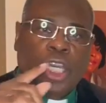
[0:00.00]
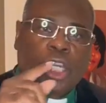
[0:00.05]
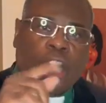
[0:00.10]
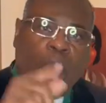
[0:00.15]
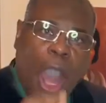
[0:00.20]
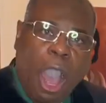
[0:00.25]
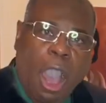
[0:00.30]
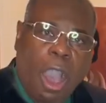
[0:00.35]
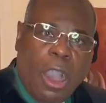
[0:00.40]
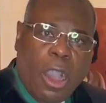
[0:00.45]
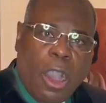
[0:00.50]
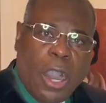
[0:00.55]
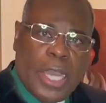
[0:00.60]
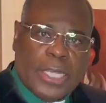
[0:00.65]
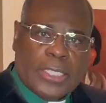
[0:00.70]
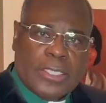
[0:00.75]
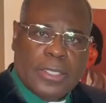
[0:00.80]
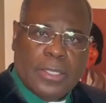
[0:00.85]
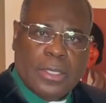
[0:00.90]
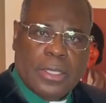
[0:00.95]
God
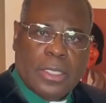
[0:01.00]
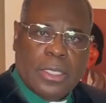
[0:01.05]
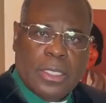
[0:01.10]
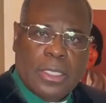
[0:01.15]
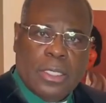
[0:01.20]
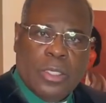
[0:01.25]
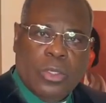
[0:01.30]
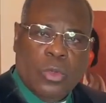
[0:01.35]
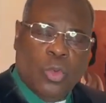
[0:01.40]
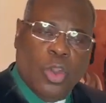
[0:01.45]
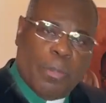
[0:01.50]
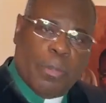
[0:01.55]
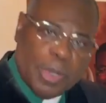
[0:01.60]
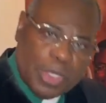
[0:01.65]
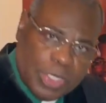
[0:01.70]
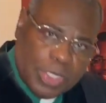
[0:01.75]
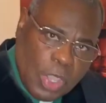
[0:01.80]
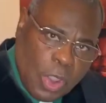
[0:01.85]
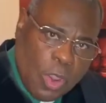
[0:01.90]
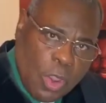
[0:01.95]
will
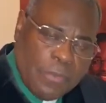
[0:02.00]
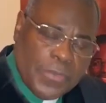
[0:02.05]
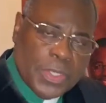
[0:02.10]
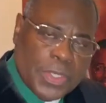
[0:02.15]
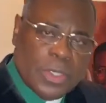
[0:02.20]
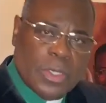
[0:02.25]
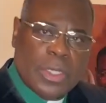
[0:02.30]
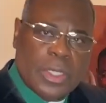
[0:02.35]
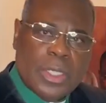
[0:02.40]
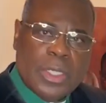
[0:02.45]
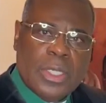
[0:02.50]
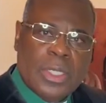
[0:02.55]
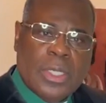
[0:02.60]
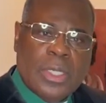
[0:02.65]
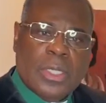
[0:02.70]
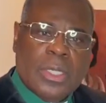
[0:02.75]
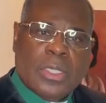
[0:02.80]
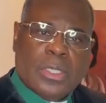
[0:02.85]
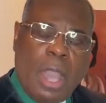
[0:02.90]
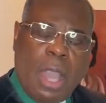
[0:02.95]
preserve you.
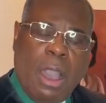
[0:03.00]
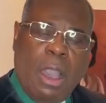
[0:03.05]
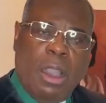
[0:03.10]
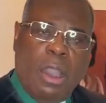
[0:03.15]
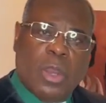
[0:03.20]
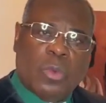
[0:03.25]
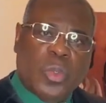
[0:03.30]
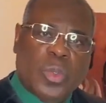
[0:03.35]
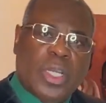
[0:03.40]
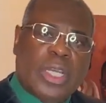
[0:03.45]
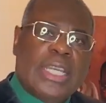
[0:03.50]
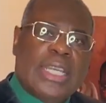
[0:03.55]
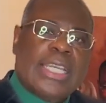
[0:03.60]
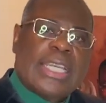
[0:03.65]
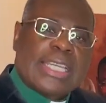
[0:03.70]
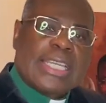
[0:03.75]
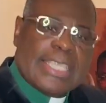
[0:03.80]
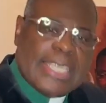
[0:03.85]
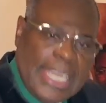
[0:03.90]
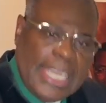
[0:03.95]
God will
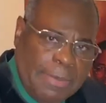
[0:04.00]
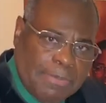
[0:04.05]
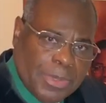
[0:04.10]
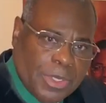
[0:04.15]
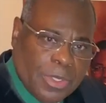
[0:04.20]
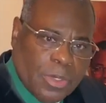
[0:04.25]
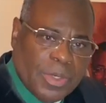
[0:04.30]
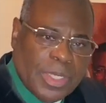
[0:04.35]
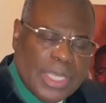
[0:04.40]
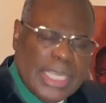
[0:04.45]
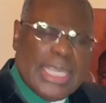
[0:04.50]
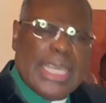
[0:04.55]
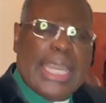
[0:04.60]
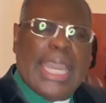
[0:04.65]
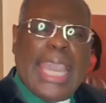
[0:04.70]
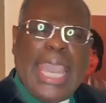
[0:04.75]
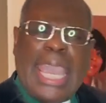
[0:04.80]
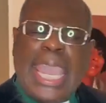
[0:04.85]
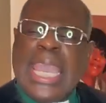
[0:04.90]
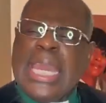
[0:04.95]
keep you.
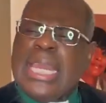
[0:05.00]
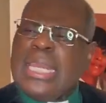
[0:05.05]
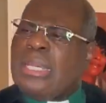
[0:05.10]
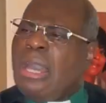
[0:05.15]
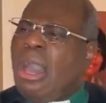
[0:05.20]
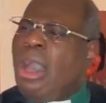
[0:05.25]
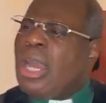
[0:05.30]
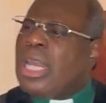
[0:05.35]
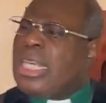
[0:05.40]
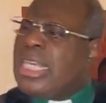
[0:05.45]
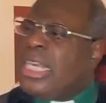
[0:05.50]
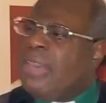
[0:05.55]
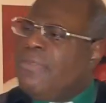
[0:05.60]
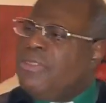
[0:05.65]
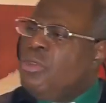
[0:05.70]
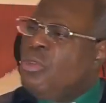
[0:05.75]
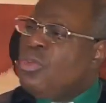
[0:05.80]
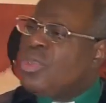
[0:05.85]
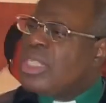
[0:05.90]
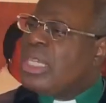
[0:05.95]
And God will give
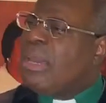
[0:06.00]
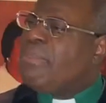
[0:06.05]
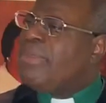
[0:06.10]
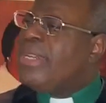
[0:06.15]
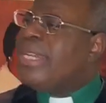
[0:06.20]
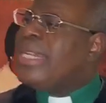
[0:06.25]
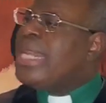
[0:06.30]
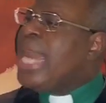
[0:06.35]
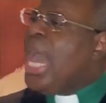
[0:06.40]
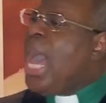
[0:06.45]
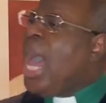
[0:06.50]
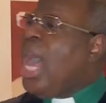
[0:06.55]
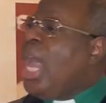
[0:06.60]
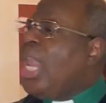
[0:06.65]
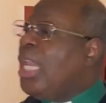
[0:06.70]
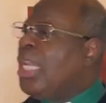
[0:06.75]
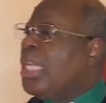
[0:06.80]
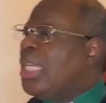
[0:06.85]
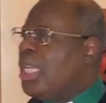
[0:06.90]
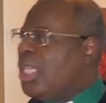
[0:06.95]
you some
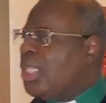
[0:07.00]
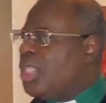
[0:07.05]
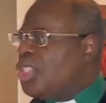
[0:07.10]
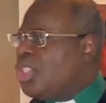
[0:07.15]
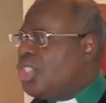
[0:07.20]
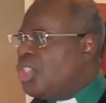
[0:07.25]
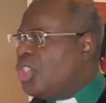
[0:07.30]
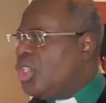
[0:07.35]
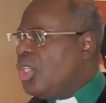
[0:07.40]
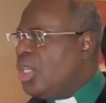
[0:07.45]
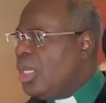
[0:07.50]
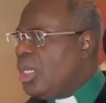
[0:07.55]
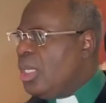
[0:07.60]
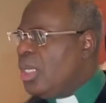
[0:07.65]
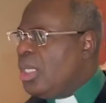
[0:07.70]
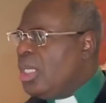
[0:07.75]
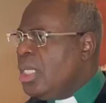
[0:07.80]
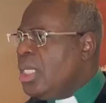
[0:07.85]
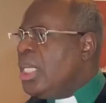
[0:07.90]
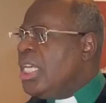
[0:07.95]
knowledge
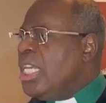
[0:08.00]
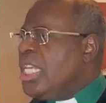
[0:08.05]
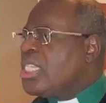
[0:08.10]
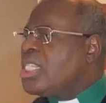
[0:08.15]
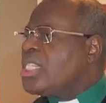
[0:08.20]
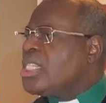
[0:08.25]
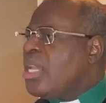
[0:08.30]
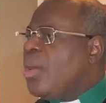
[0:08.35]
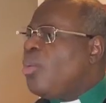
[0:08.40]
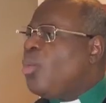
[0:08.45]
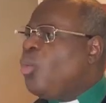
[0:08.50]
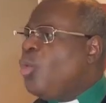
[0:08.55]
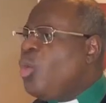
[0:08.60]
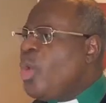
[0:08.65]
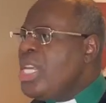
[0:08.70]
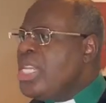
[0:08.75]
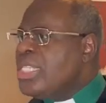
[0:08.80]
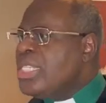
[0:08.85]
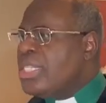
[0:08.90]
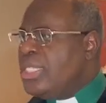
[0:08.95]
and some
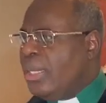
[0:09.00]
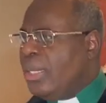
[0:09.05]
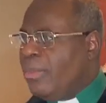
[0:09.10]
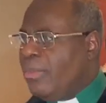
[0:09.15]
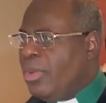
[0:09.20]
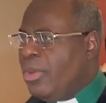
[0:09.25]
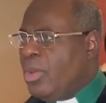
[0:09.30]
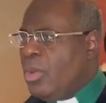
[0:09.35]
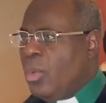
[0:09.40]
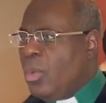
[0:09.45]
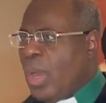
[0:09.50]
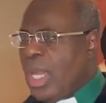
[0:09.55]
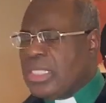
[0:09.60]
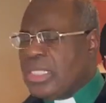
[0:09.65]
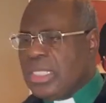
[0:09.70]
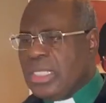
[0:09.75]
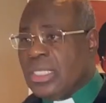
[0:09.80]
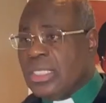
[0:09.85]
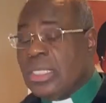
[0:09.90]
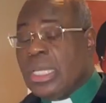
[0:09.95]
wisdom.
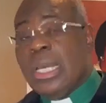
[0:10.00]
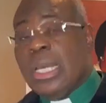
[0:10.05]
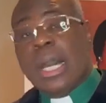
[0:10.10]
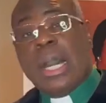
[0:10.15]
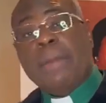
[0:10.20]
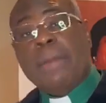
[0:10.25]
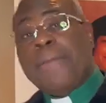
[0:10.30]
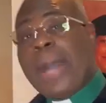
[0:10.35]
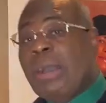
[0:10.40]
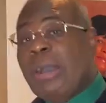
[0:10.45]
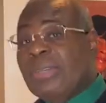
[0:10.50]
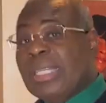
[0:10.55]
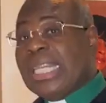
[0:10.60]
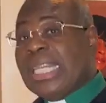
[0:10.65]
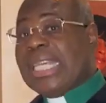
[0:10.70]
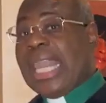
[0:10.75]
Watch this. About the